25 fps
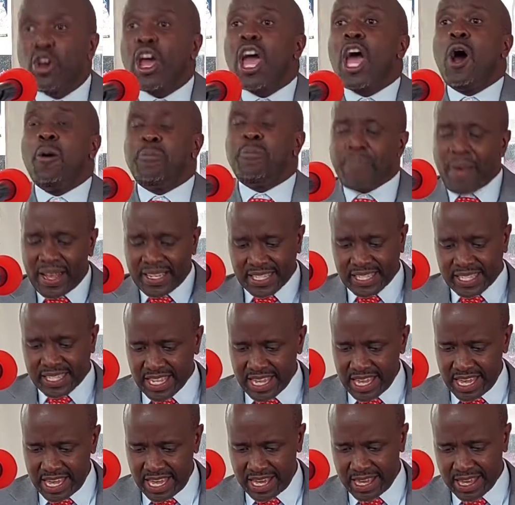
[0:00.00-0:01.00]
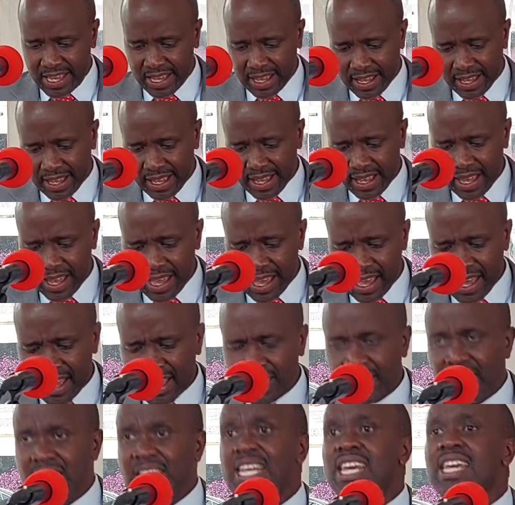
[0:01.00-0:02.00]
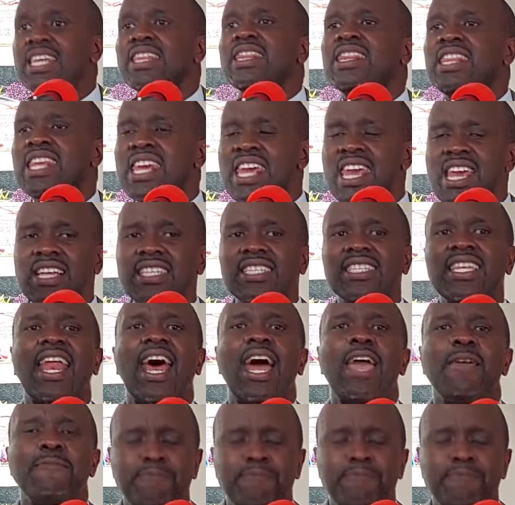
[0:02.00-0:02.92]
to help us see three things that are